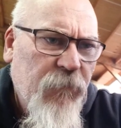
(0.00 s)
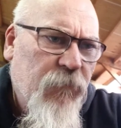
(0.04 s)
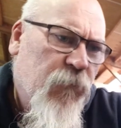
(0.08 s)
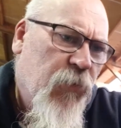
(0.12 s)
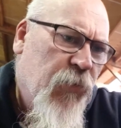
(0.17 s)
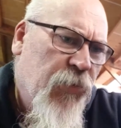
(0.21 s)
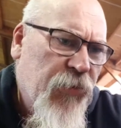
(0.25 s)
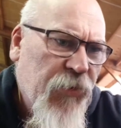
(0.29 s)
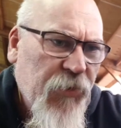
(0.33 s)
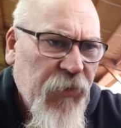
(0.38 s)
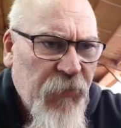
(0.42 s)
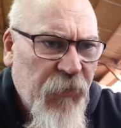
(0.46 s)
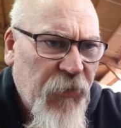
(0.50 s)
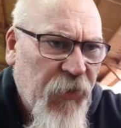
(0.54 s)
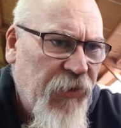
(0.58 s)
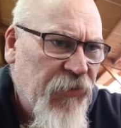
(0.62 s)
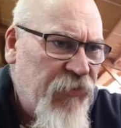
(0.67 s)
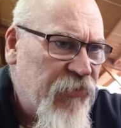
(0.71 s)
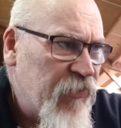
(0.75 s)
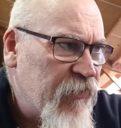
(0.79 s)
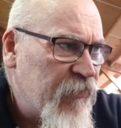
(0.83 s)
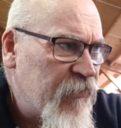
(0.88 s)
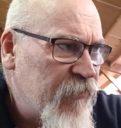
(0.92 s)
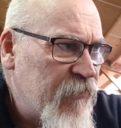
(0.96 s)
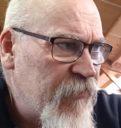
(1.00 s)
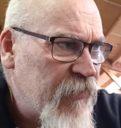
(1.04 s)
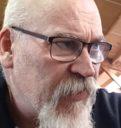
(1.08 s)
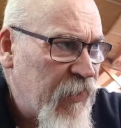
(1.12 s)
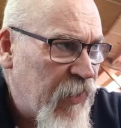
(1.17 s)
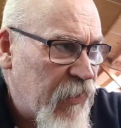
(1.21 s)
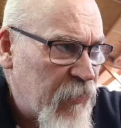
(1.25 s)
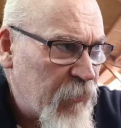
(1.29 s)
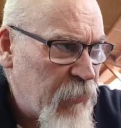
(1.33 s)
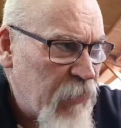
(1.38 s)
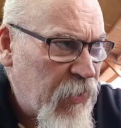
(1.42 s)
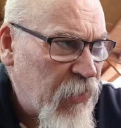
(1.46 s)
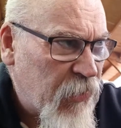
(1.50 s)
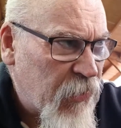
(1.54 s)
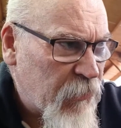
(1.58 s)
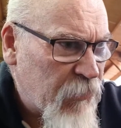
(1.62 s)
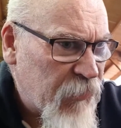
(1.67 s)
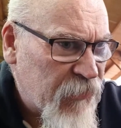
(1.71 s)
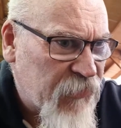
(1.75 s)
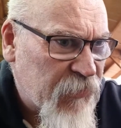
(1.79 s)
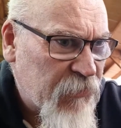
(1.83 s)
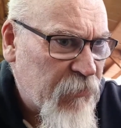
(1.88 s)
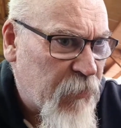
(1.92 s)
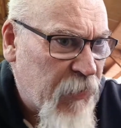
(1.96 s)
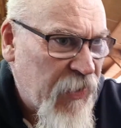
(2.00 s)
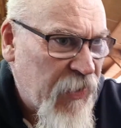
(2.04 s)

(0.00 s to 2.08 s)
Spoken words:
within reason. You know, there'll be a lot of bits and